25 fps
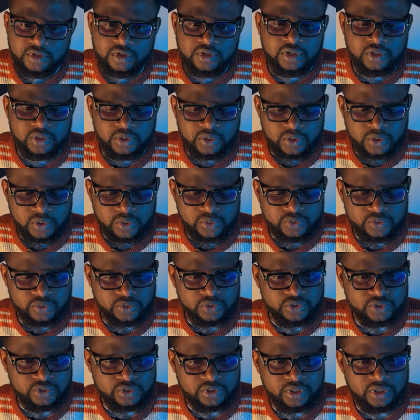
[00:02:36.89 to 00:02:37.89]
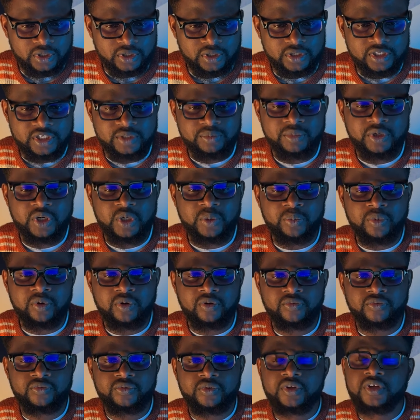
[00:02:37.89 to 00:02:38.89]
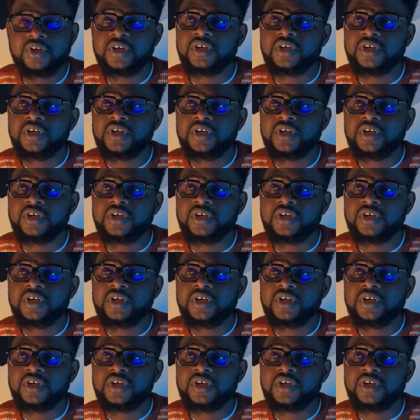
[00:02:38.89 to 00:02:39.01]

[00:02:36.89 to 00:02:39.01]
Glucose or sugar is made up of